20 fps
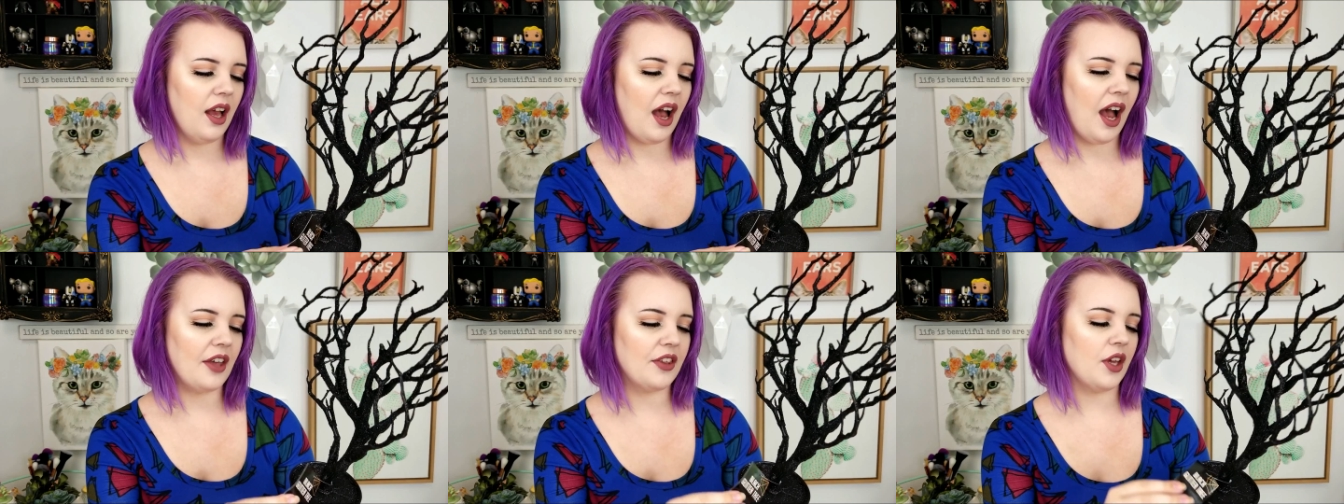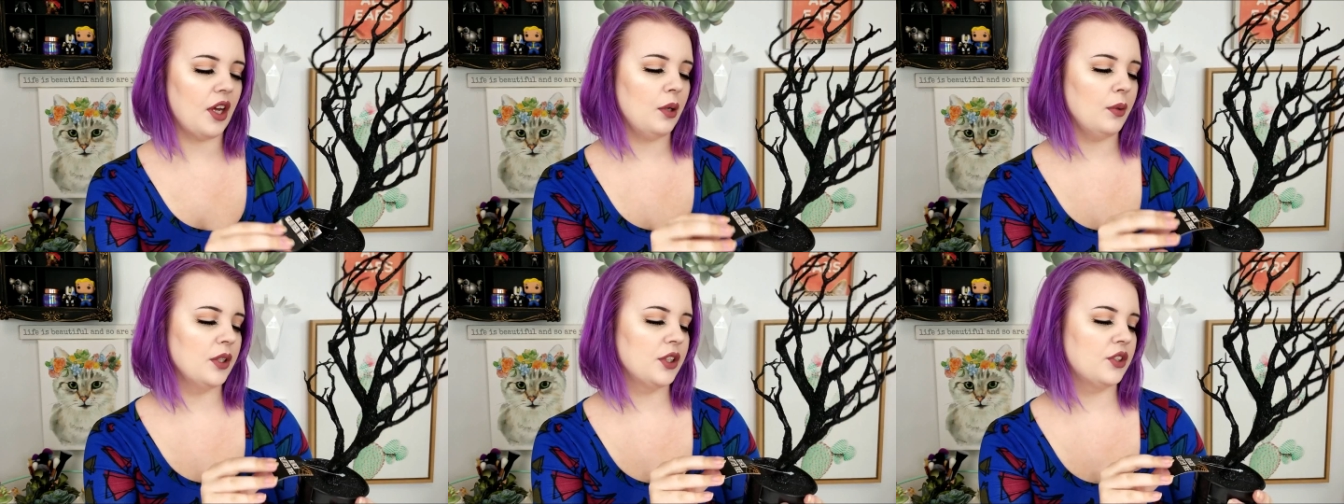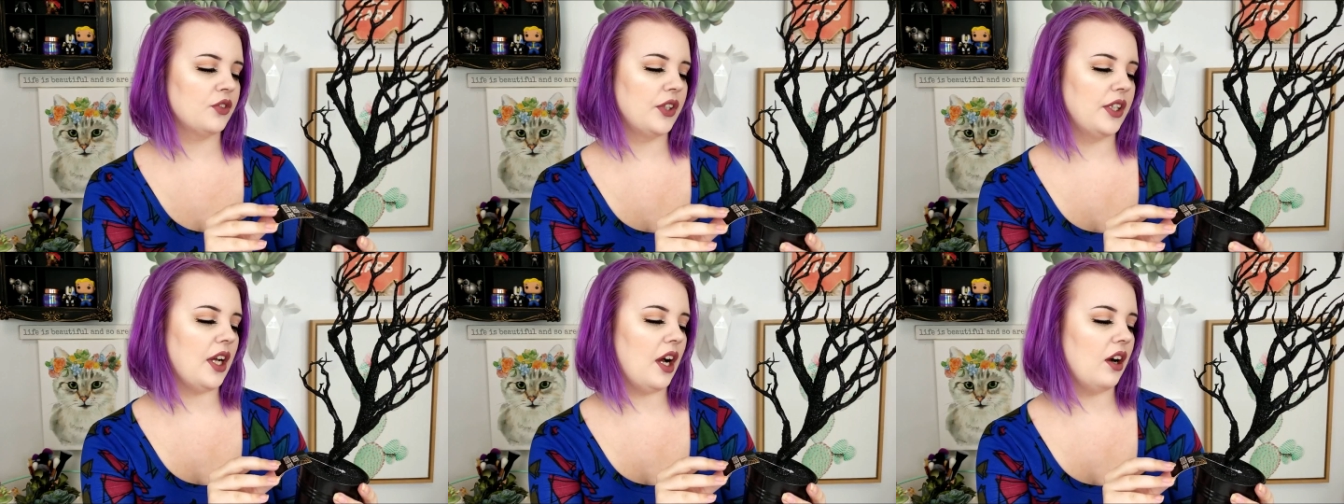I thought it was
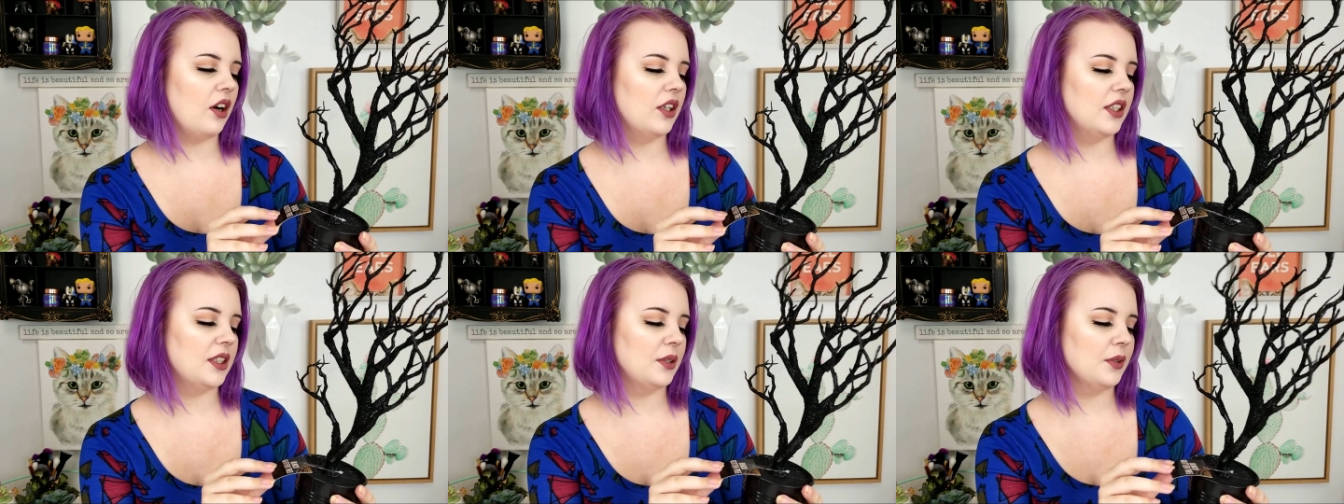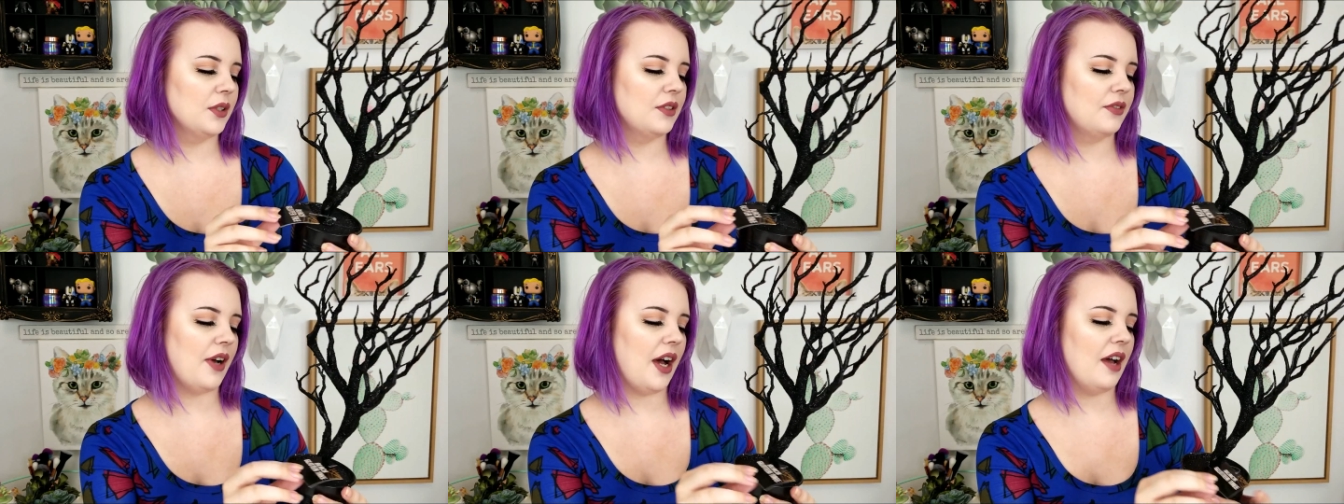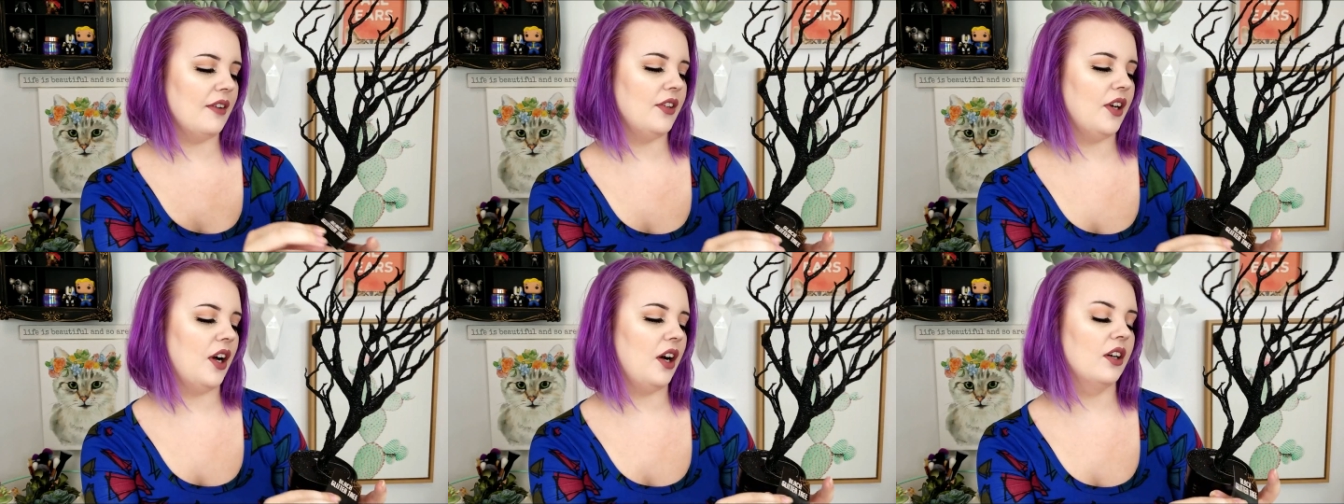$3, it was
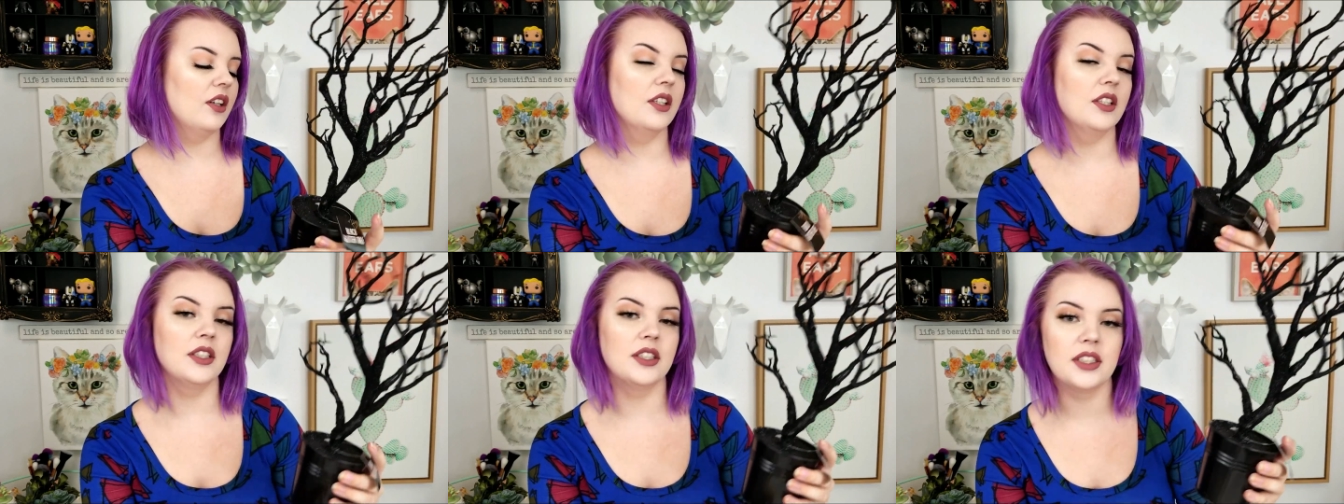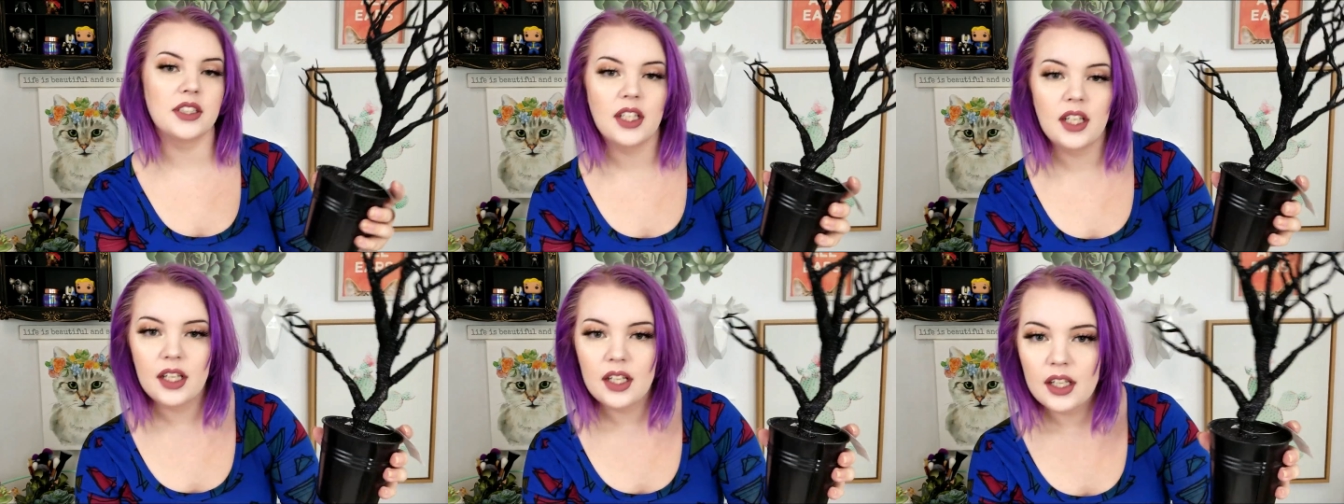$5.